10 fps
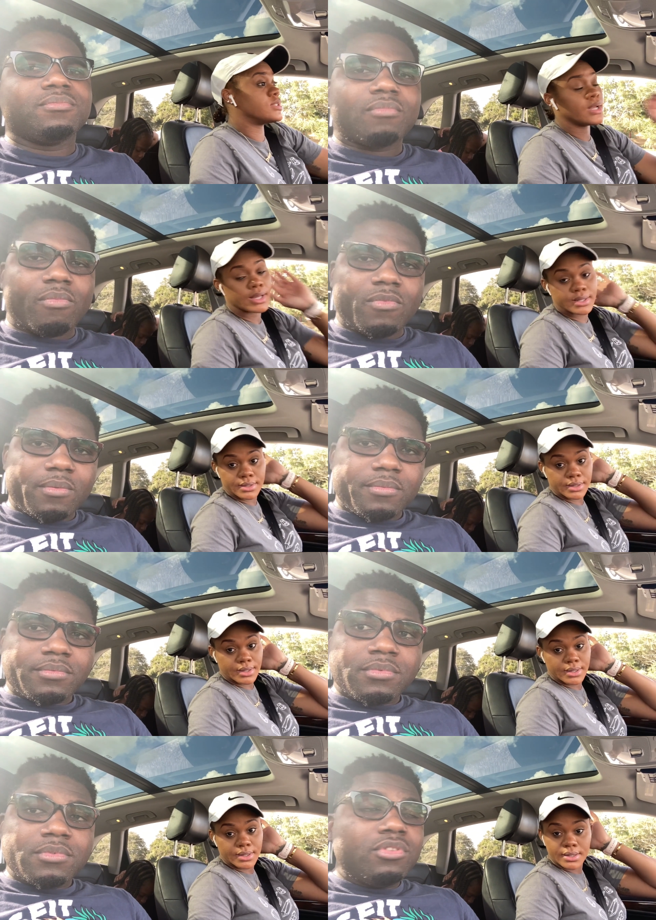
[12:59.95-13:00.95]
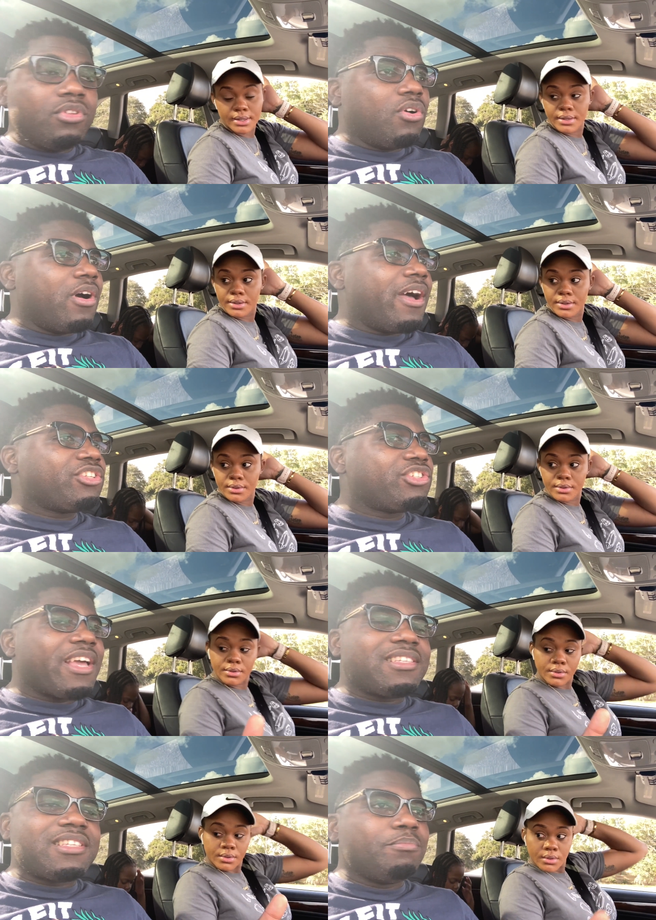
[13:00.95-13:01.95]
Speaker 1: did. No, I try
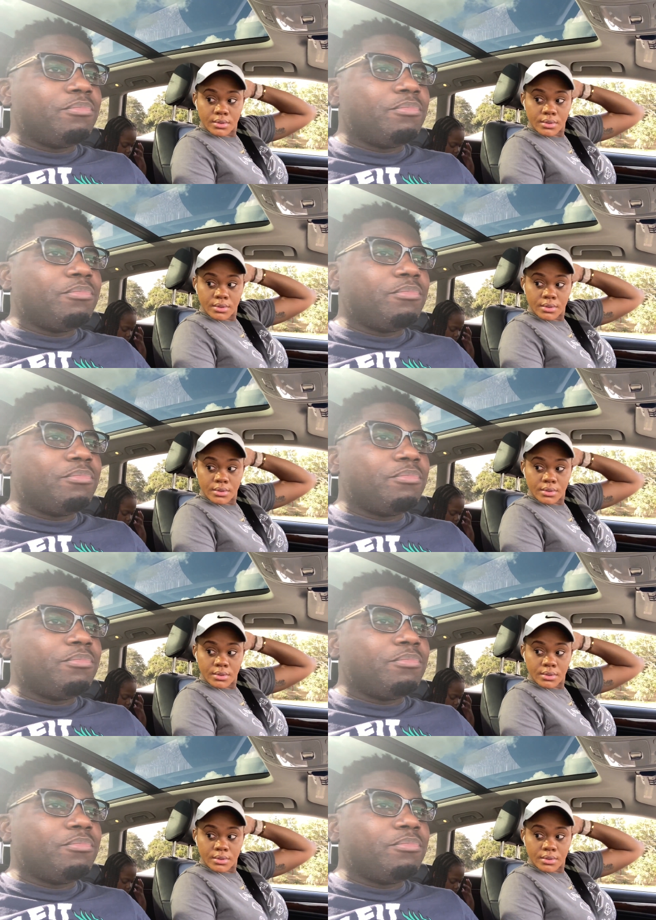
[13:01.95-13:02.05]
simple